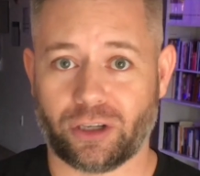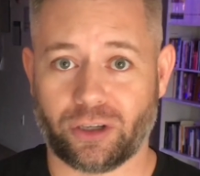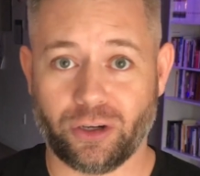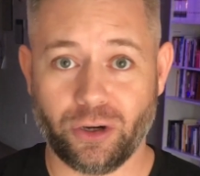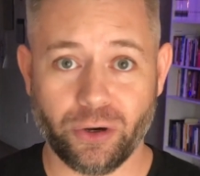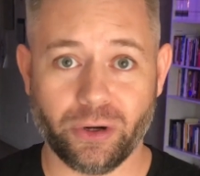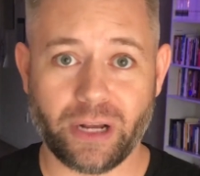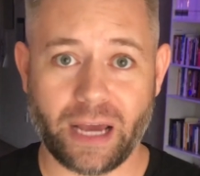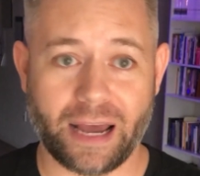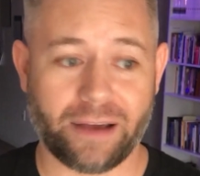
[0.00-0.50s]

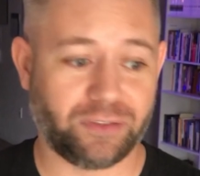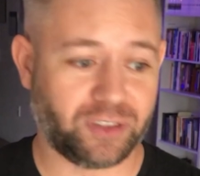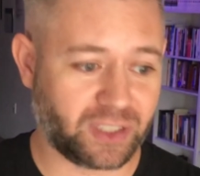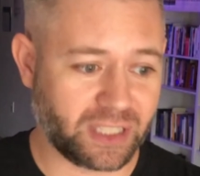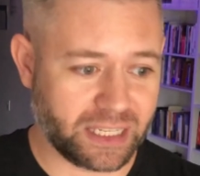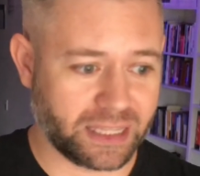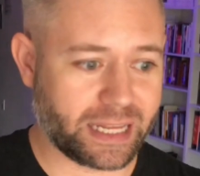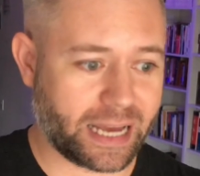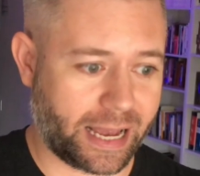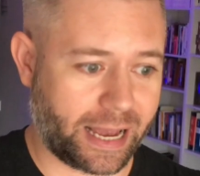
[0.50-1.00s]
could have
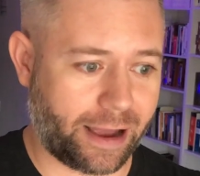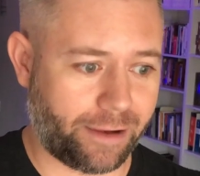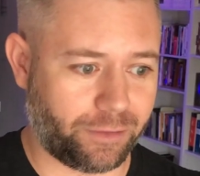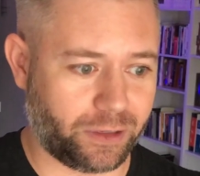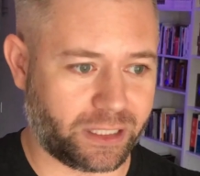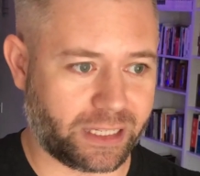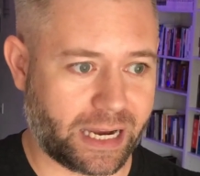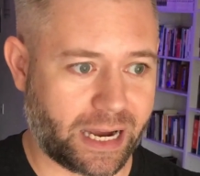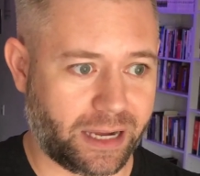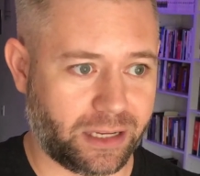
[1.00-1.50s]
seen that
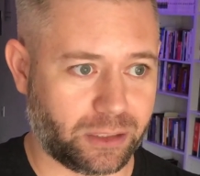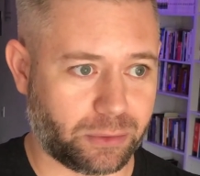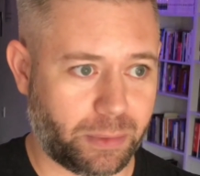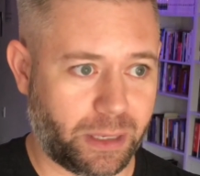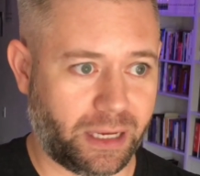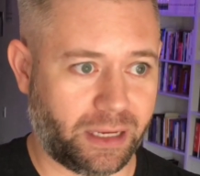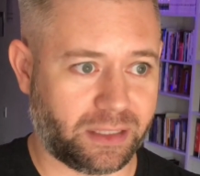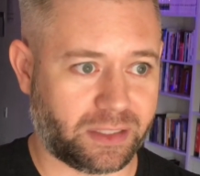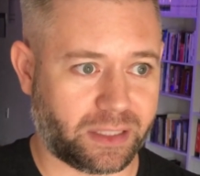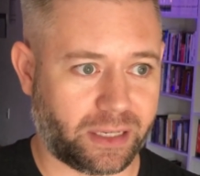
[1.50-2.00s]

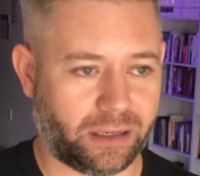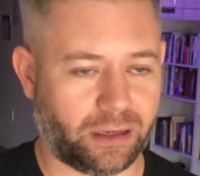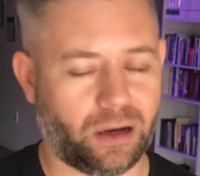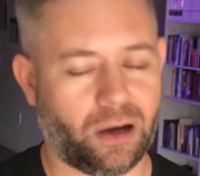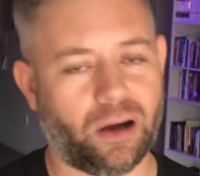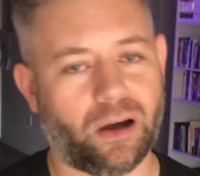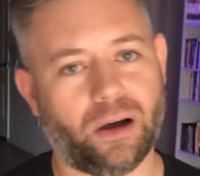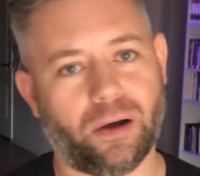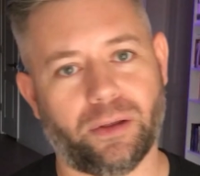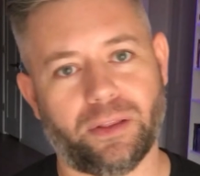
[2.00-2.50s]
advertisement and said,
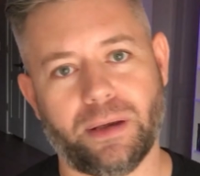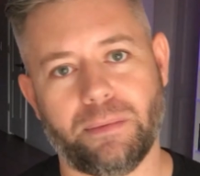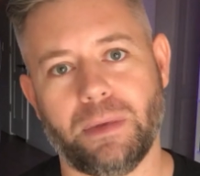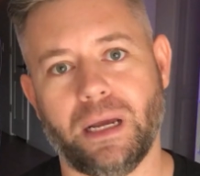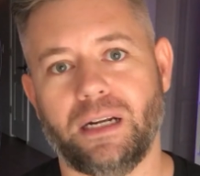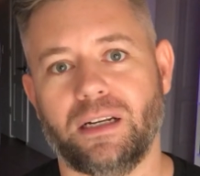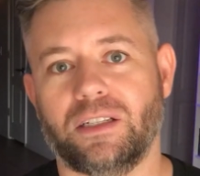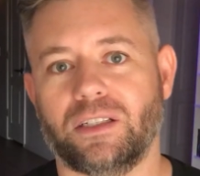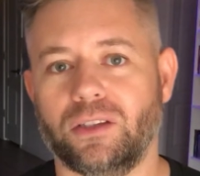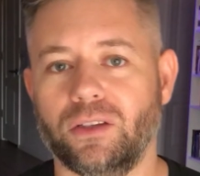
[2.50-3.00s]
oh, they
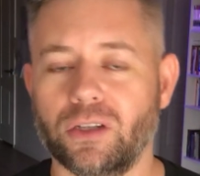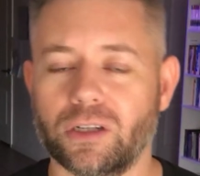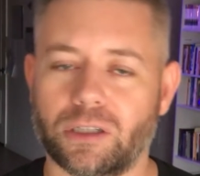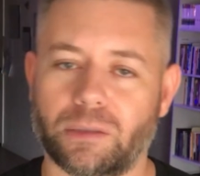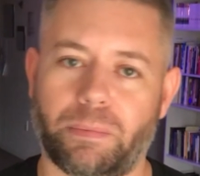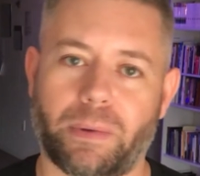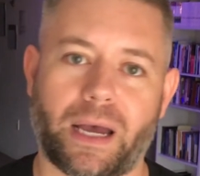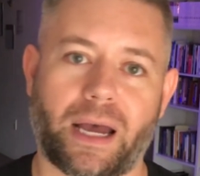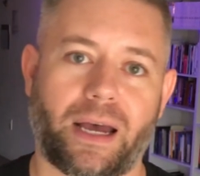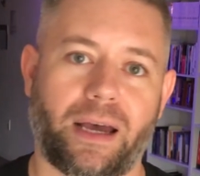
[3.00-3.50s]
made us
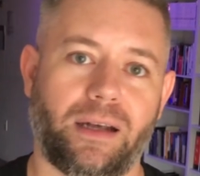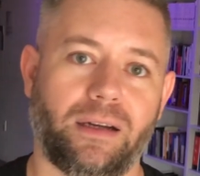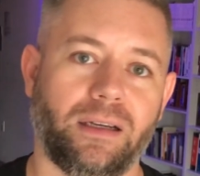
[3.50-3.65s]
look bad